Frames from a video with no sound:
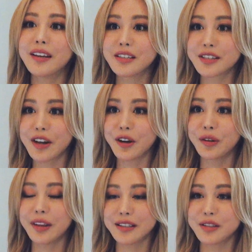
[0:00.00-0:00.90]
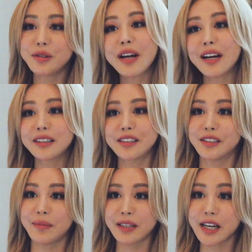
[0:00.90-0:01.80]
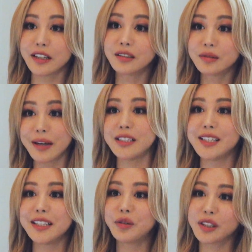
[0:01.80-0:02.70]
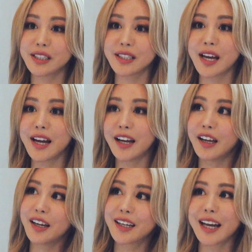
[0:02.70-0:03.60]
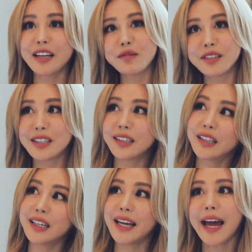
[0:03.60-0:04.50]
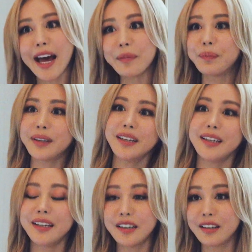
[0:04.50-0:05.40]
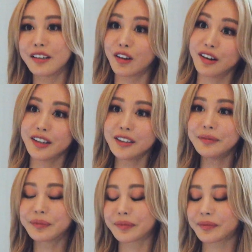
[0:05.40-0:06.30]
So there's two characters on my channel, Wengie, which is a kind of silly, happy girl.